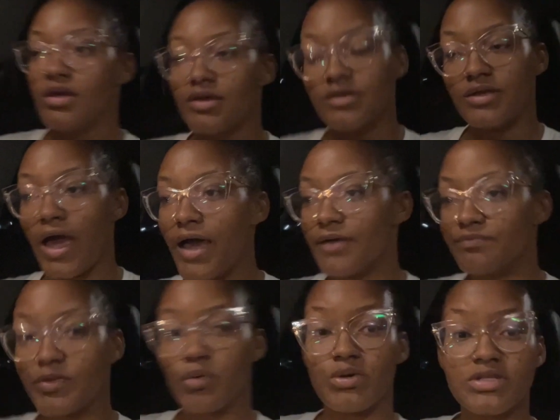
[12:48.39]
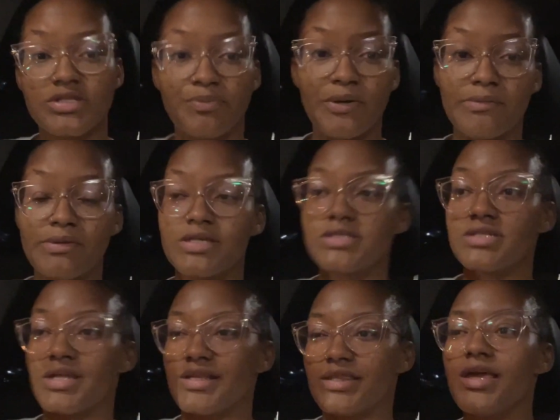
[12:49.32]
yeah, I went to Publix
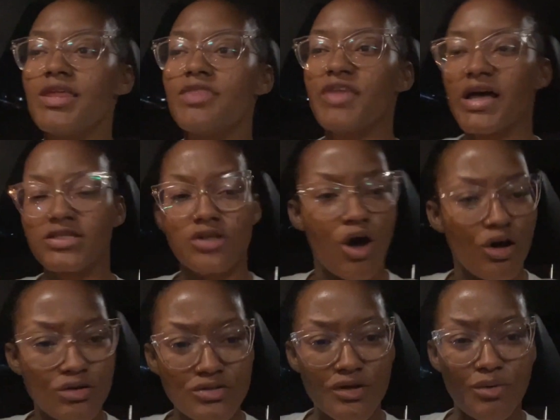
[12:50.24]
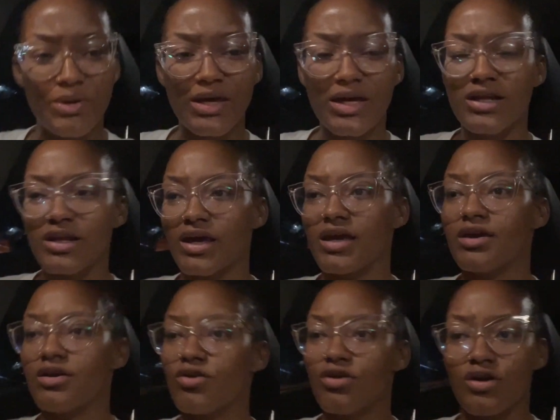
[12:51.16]
and I think that's also it.
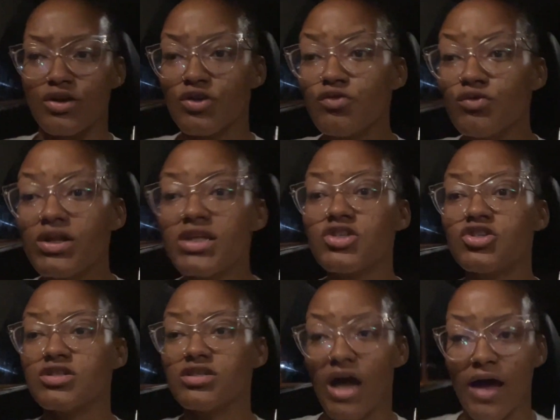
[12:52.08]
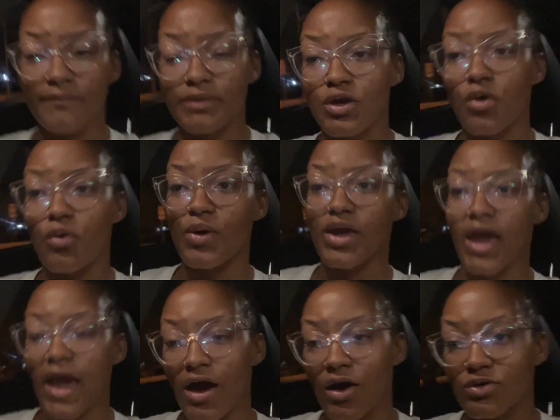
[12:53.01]
Like girl, you really should not be
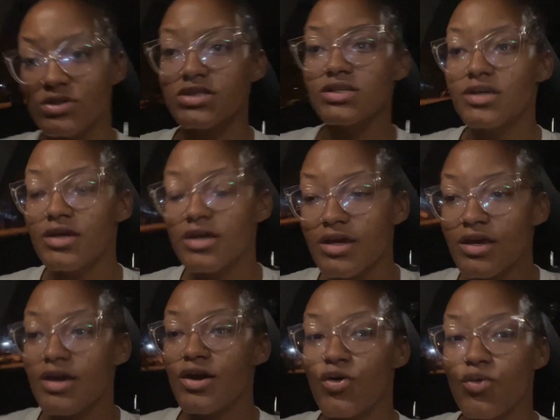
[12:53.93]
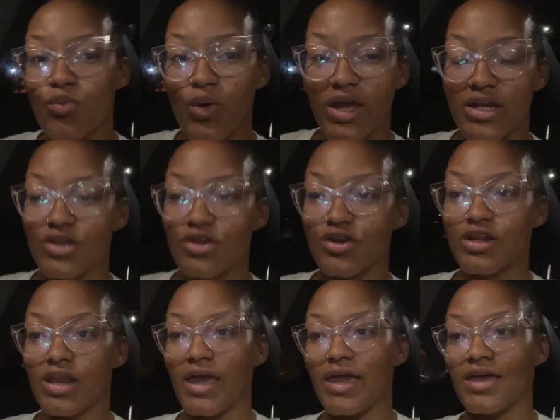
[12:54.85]
going out when you're
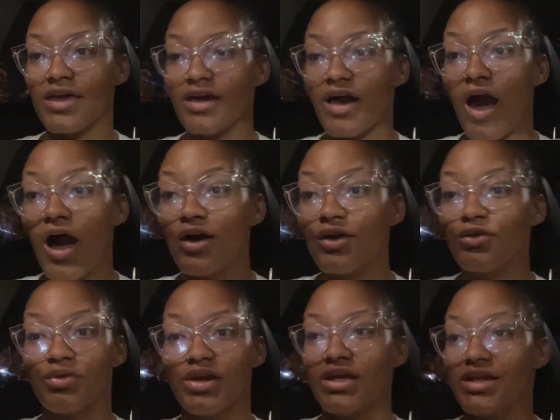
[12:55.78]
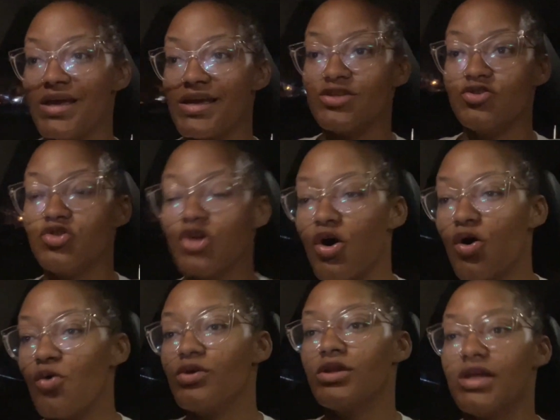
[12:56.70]
like hungry. Like
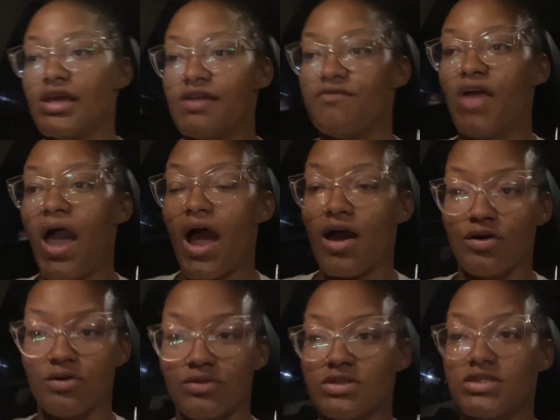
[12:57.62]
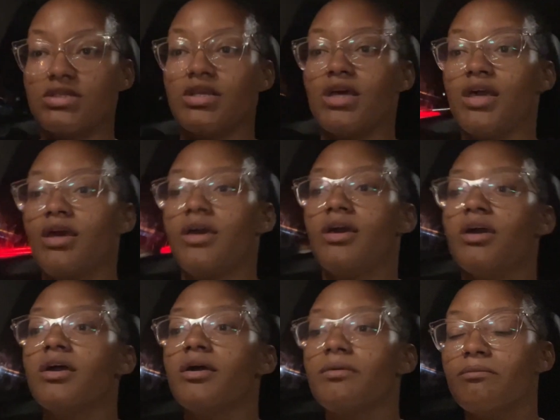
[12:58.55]
don't leave the house.
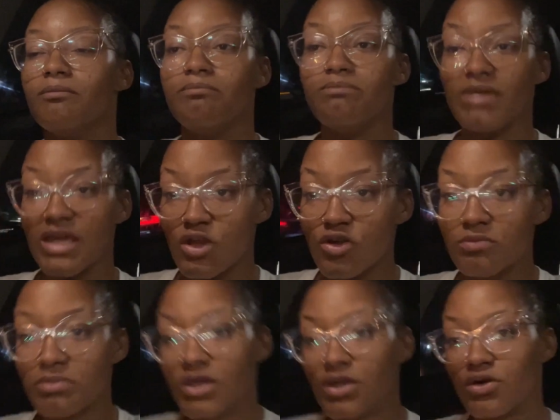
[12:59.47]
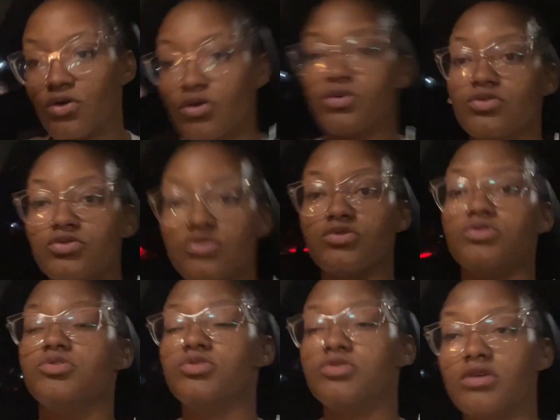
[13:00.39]
Make your meal.
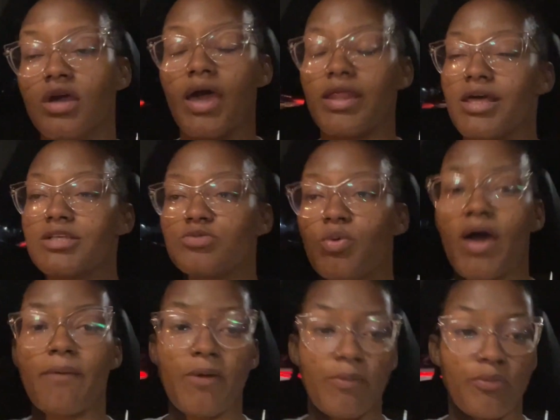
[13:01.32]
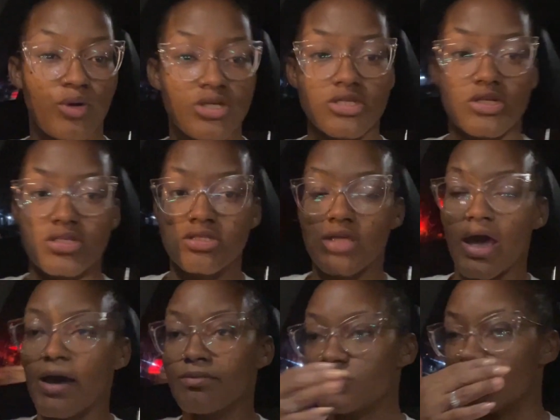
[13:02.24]
And that's why preparation is
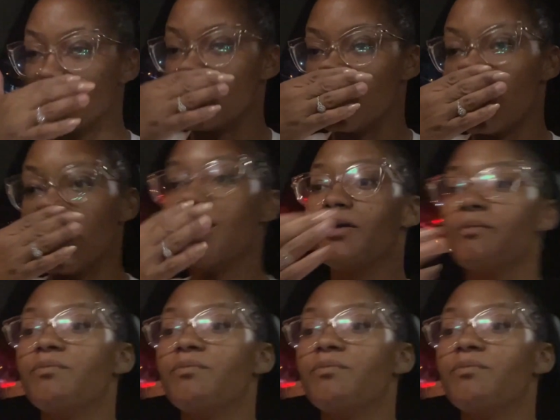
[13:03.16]
absolute key